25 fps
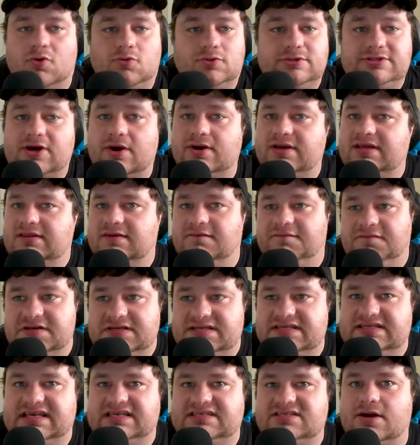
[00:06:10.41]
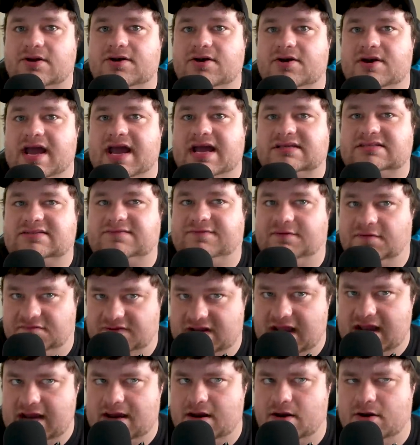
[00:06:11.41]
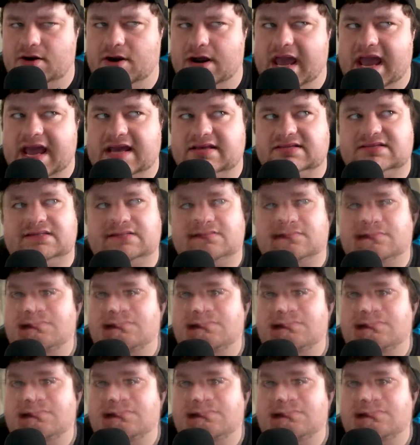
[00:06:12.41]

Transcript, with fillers: We're talking the 5600X, 5800X,